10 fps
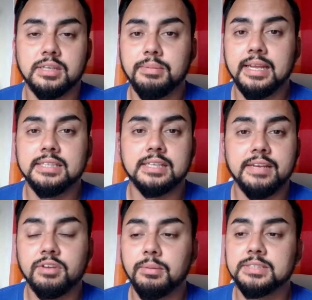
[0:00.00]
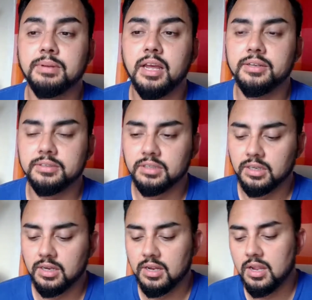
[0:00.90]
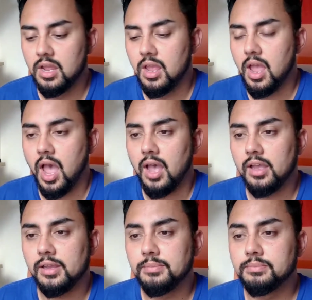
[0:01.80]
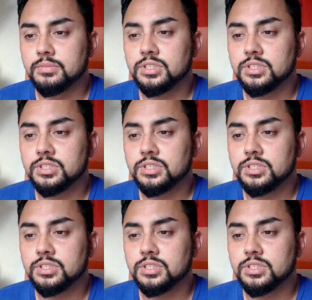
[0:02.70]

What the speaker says: So please leave comments below. For